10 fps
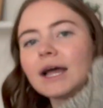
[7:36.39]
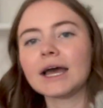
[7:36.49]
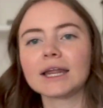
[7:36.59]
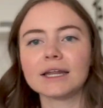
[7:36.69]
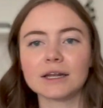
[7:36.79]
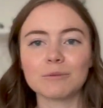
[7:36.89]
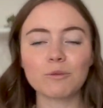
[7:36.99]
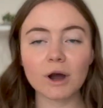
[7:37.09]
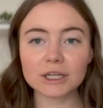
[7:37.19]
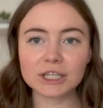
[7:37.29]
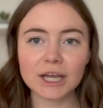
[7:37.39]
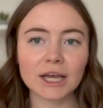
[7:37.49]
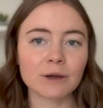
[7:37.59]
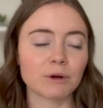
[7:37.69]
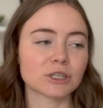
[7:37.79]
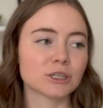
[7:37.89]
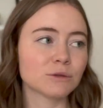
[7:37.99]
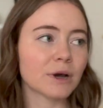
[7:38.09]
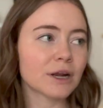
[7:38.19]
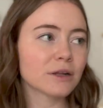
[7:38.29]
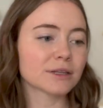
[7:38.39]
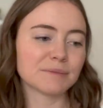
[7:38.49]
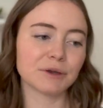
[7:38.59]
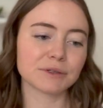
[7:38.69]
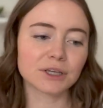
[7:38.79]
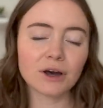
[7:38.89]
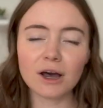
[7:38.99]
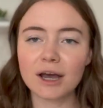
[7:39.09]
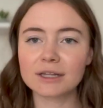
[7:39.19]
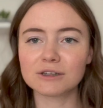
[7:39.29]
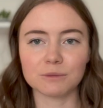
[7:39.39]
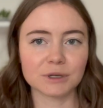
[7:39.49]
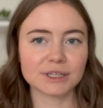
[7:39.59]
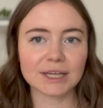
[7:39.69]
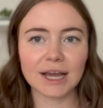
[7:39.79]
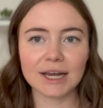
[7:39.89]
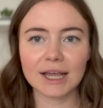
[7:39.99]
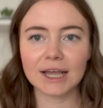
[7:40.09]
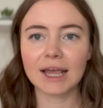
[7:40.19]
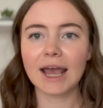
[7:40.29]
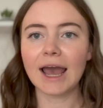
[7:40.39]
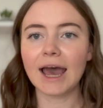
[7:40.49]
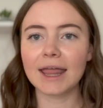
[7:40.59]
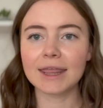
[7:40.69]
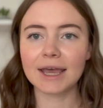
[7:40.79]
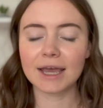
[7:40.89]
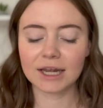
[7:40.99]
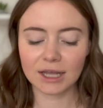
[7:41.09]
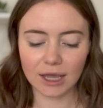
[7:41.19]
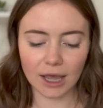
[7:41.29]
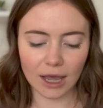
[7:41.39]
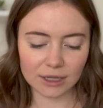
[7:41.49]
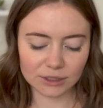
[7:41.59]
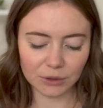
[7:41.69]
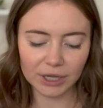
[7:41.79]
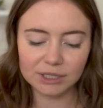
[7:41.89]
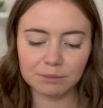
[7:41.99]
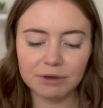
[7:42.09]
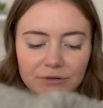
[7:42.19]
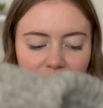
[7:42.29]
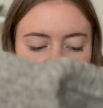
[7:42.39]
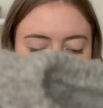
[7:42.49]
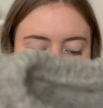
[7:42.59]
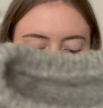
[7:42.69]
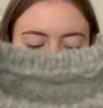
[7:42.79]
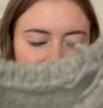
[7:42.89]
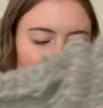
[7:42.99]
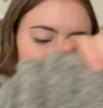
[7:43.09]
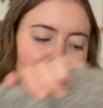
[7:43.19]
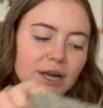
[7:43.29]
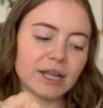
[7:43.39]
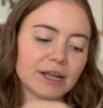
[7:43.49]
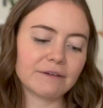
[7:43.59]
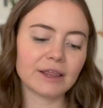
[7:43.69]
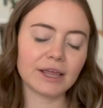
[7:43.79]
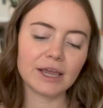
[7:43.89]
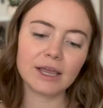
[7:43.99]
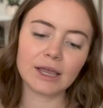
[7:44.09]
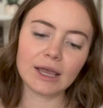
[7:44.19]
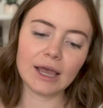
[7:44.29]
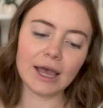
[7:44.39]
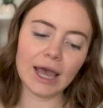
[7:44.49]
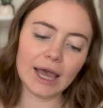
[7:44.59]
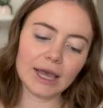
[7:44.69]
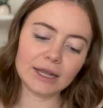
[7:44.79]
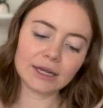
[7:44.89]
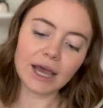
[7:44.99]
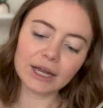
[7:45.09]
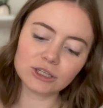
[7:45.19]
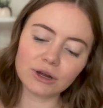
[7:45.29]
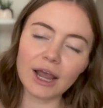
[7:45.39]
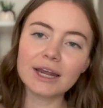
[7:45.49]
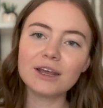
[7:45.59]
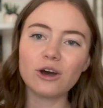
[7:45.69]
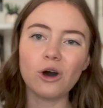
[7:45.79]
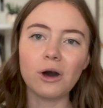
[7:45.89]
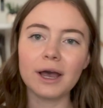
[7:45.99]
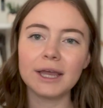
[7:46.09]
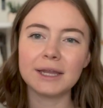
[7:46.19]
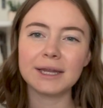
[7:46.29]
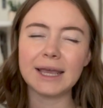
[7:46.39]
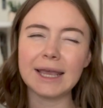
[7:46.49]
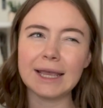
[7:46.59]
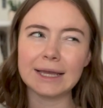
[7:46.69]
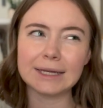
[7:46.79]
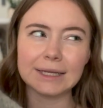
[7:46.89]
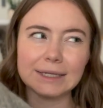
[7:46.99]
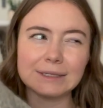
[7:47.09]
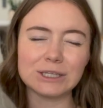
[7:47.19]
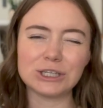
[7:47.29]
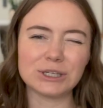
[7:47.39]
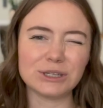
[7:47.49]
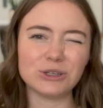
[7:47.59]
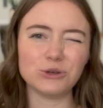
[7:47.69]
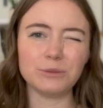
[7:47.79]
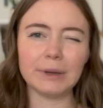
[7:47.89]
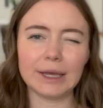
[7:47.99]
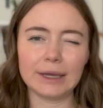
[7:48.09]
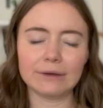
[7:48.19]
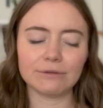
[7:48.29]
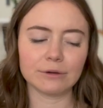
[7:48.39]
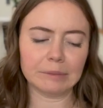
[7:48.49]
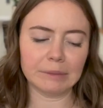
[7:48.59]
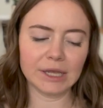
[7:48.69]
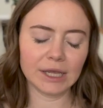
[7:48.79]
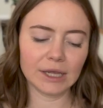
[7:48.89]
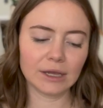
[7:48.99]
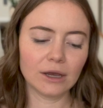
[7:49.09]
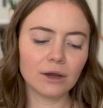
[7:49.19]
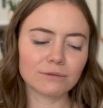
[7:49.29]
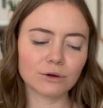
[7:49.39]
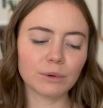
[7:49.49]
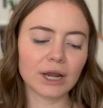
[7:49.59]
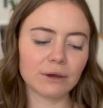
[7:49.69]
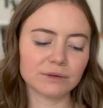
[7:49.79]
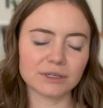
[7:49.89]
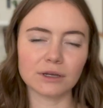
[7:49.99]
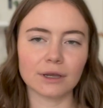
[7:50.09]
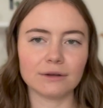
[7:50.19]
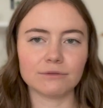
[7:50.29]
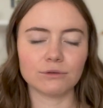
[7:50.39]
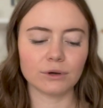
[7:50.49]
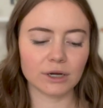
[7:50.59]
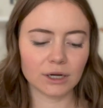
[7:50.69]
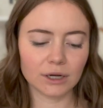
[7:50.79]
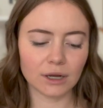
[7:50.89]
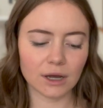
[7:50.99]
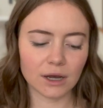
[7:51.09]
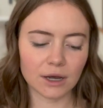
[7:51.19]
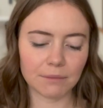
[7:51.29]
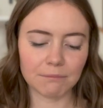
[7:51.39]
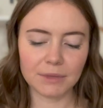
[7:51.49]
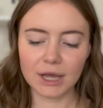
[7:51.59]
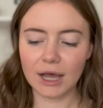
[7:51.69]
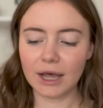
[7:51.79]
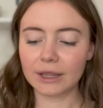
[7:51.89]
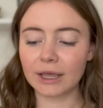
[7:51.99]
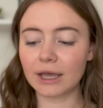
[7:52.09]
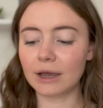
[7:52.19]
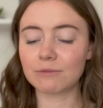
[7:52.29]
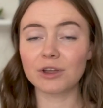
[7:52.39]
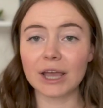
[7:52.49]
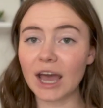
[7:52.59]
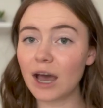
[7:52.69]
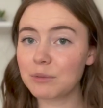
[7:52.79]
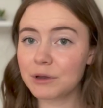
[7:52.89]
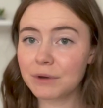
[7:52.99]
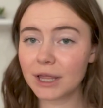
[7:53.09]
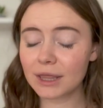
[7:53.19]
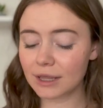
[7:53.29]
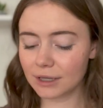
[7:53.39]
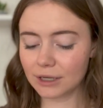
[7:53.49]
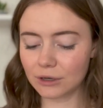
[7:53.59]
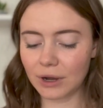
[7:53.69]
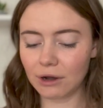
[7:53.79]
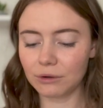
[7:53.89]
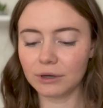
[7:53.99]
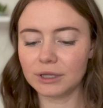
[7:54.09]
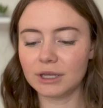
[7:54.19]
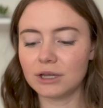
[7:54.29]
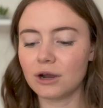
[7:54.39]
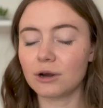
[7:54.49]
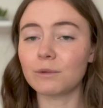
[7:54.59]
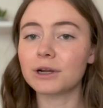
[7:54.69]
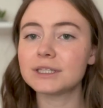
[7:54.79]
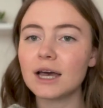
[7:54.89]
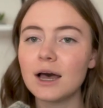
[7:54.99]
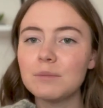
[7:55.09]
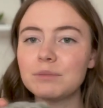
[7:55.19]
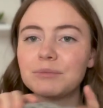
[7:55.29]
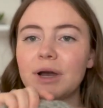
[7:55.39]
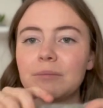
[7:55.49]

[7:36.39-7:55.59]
and I ended up washing it. I washed the sweater, the smell's gone, super exciting. And then, so I split for like the sleeves and the body and everything. And I tried it on and it's just too big for me, for what I was looking for. Um, like I'm really happy with, you know, how the yarn worked up, my